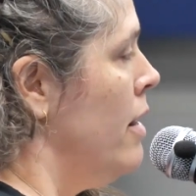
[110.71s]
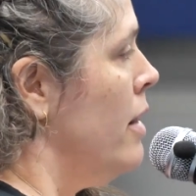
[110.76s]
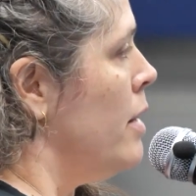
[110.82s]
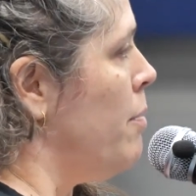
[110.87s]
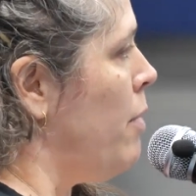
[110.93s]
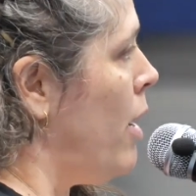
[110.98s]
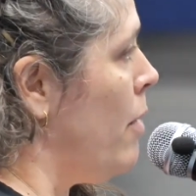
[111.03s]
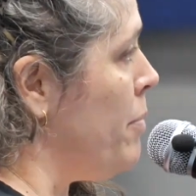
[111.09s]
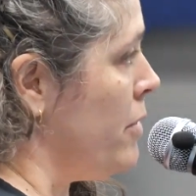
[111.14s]

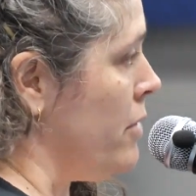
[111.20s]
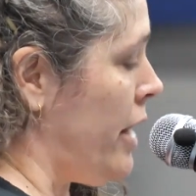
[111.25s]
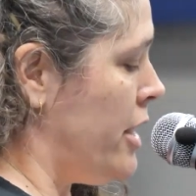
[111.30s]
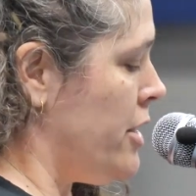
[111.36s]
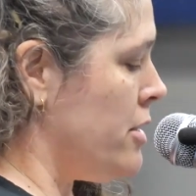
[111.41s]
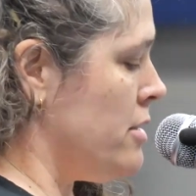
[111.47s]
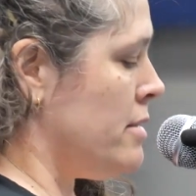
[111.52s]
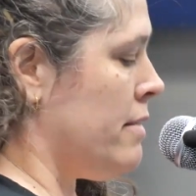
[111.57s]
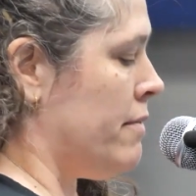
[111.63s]
The
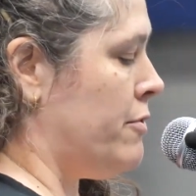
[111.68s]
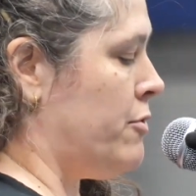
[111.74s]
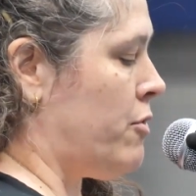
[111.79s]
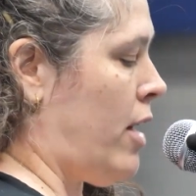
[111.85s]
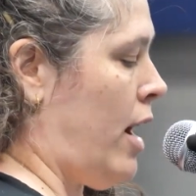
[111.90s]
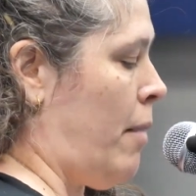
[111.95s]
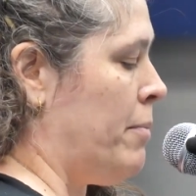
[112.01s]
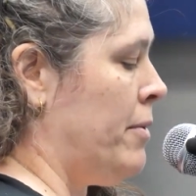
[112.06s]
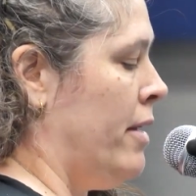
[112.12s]
populations have
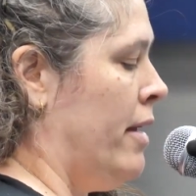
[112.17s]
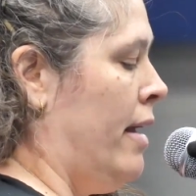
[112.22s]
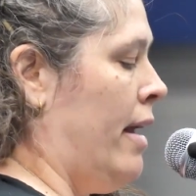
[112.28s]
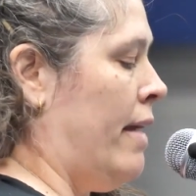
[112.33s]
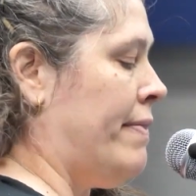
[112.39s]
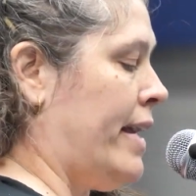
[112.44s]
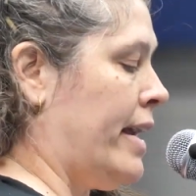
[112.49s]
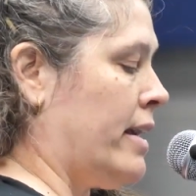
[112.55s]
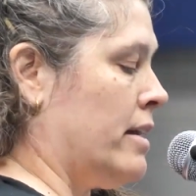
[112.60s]
dropped,
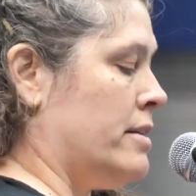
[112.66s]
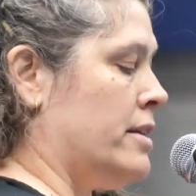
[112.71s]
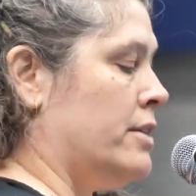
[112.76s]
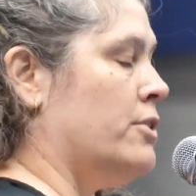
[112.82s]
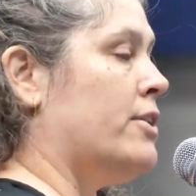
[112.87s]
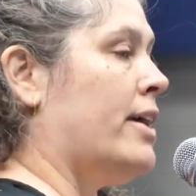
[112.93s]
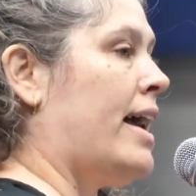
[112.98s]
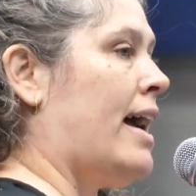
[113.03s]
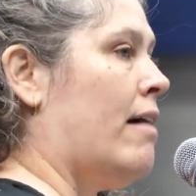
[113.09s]
and they
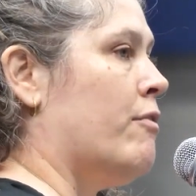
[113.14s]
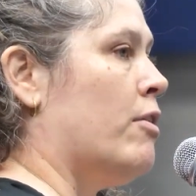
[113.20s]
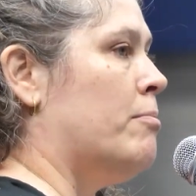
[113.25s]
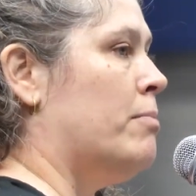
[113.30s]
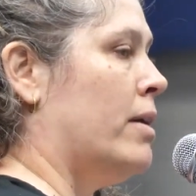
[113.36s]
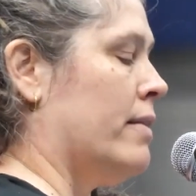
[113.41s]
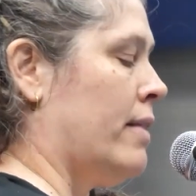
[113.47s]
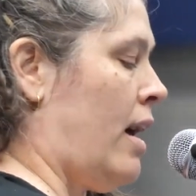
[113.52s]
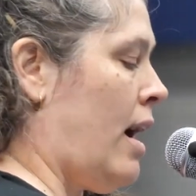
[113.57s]
continue to have
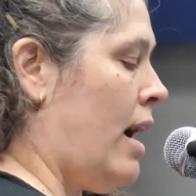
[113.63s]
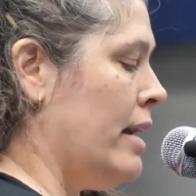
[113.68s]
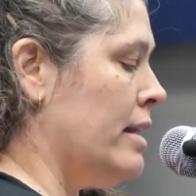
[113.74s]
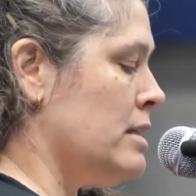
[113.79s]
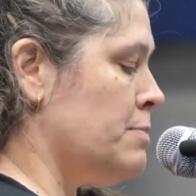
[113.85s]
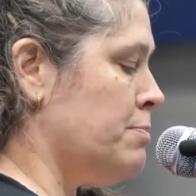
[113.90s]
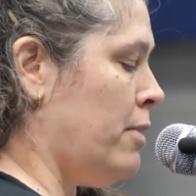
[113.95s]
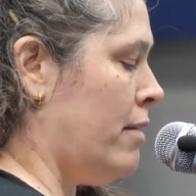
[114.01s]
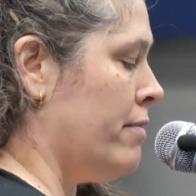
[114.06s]
among the
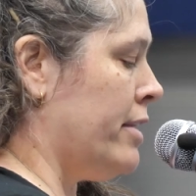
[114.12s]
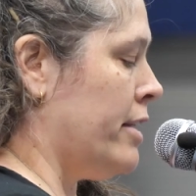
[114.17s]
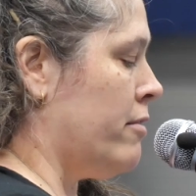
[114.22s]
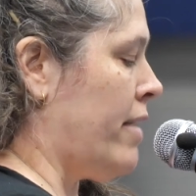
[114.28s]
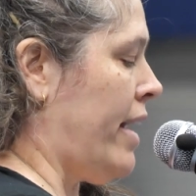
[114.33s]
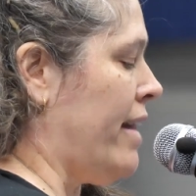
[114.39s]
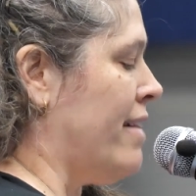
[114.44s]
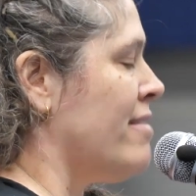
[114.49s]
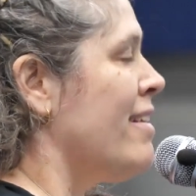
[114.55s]
highest poverty
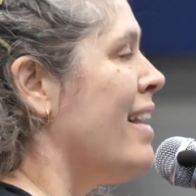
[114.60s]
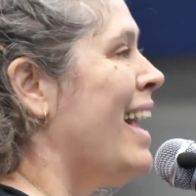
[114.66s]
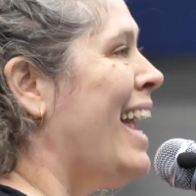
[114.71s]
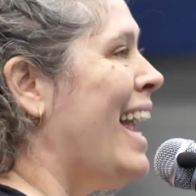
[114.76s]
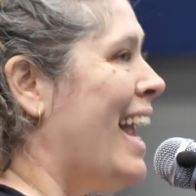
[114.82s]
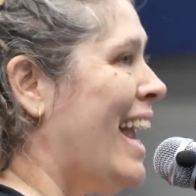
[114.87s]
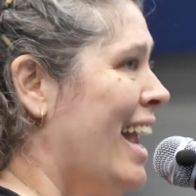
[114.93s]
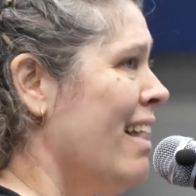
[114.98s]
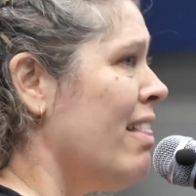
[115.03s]
rates
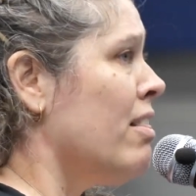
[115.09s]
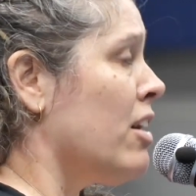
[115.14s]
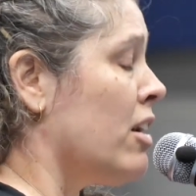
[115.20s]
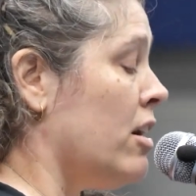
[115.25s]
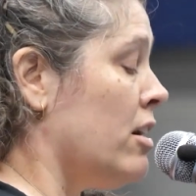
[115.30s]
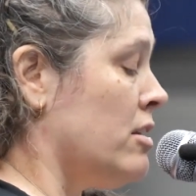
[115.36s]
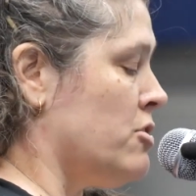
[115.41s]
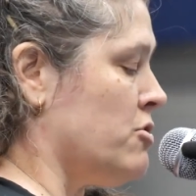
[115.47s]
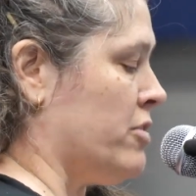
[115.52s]
in the
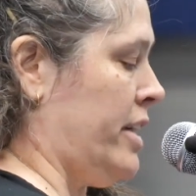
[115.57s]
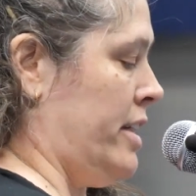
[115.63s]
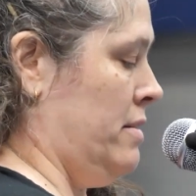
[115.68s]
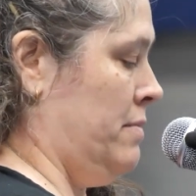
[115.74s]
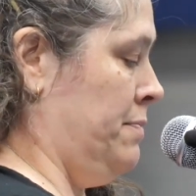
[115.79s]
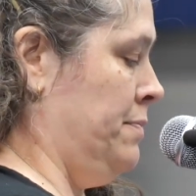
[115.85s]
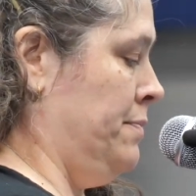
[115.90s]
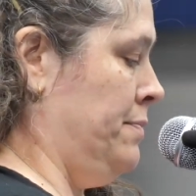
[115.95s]
country.